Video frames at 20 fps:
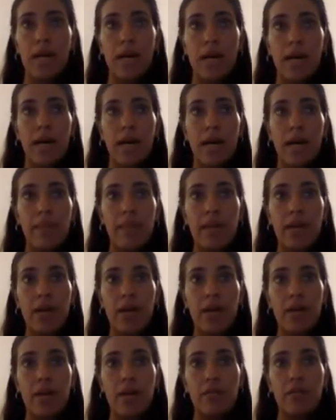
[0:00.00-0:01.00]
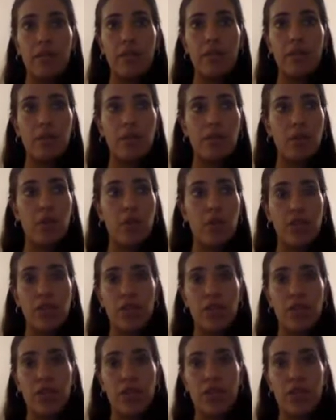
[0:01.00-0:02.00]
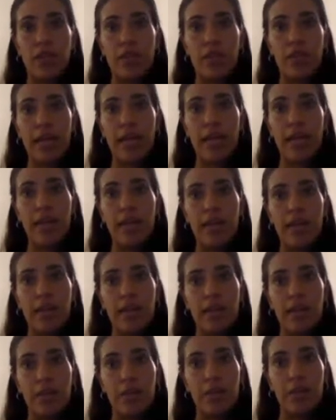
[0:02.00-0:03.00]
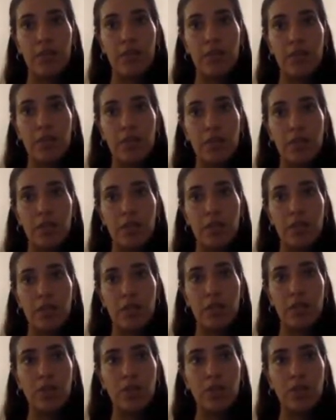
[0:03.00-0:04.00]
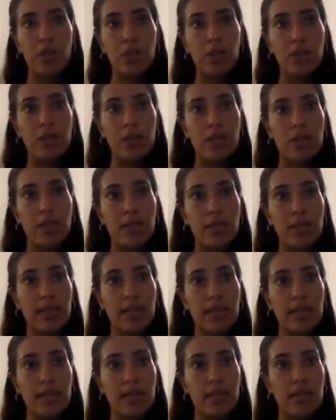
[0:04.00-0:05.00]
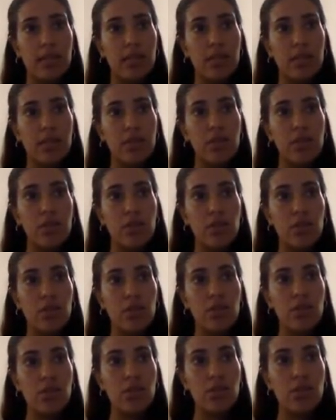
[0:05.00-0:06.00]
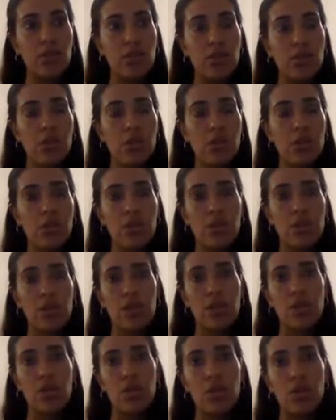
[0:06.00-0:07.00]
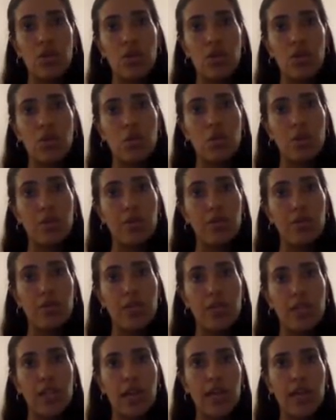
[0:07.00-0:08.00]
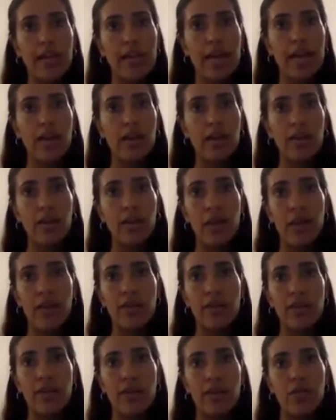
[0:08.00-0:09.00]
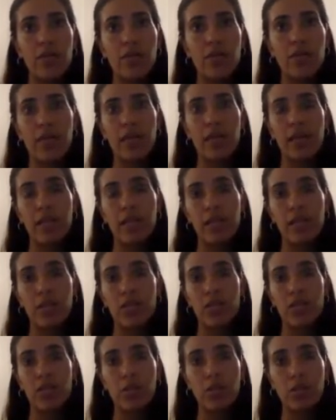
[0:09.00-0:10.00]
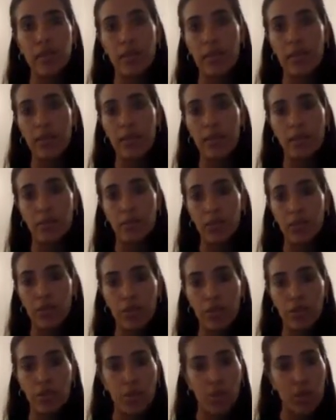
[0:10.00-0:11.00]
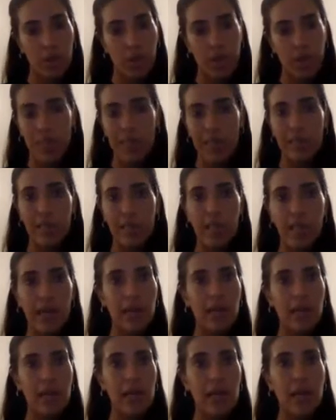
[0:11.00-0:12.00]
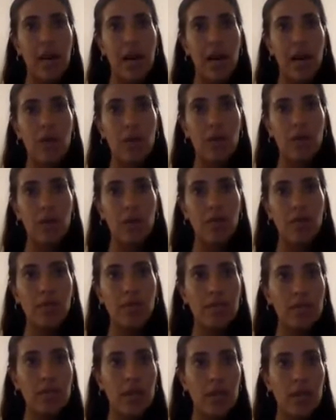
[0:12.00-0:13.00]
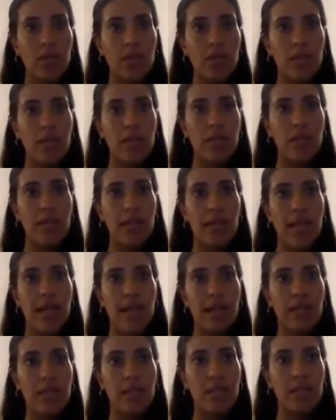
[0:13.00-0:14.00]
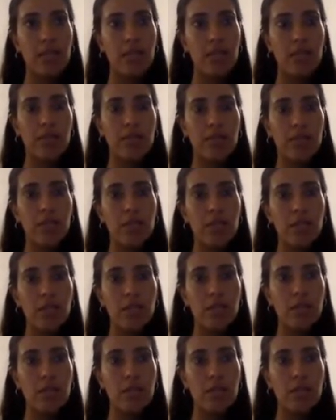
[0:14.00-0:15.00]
Now, of course, some plans have some features included, some plans don't. So if you're starting out and you have a number of clients that you're already, sure are going to start, I would probably start with something that has some of the features